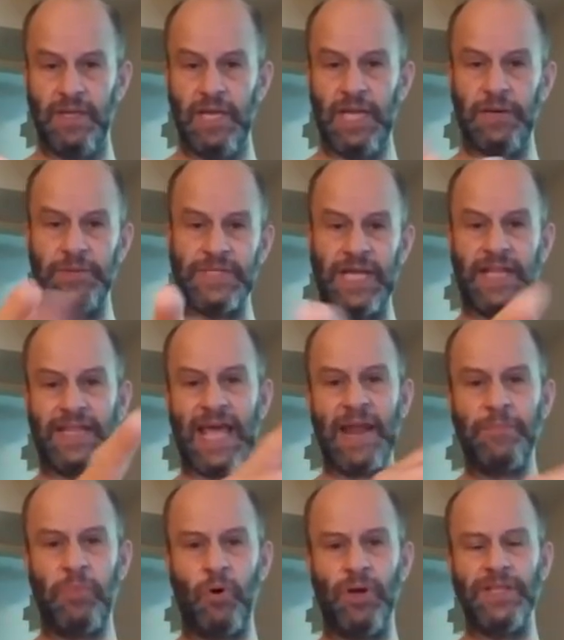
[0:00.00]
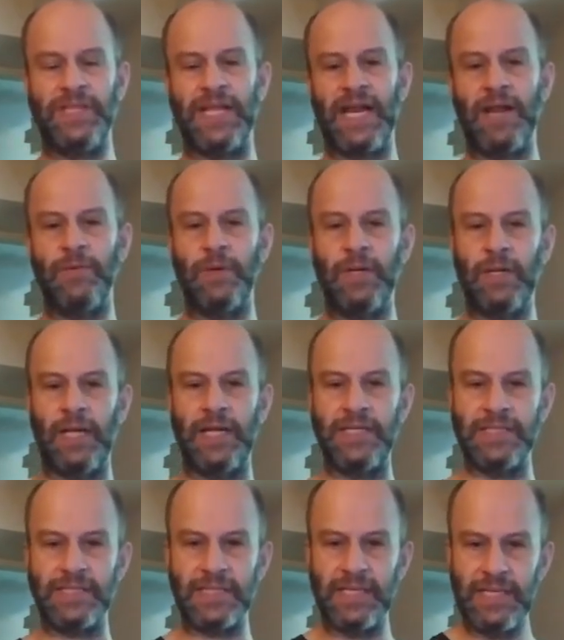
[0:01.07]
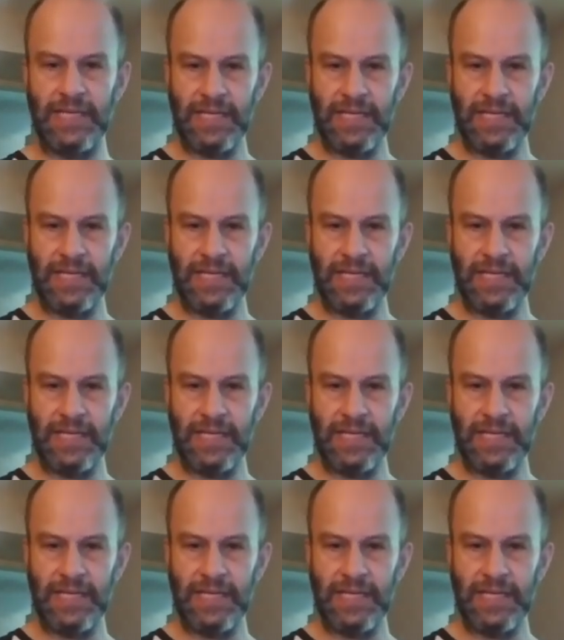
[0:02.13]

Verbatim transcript: And it was at that point that I realized